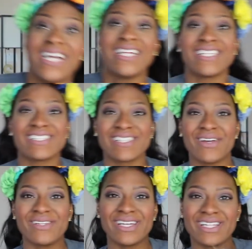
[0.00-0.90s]
This is the
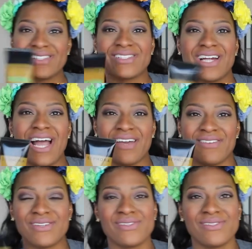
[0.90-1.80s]
only cleanser I've
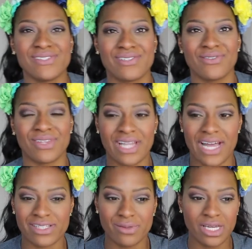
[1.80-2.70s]
used for the
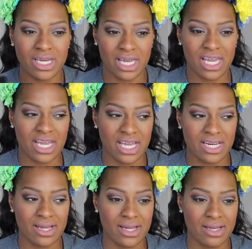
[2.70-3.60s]
last week,
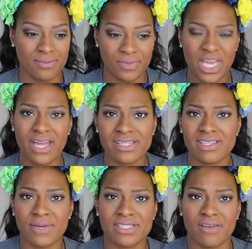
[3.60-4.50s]
and yeah, I could see
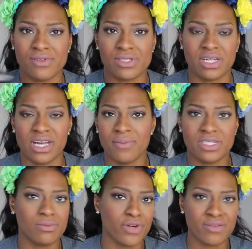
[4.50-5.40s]
myself using it up. It
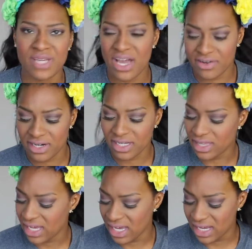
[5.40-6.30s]
didn't break me out or
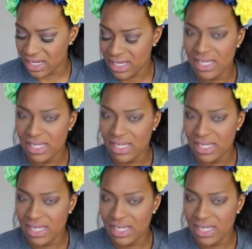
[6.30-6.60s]
anything.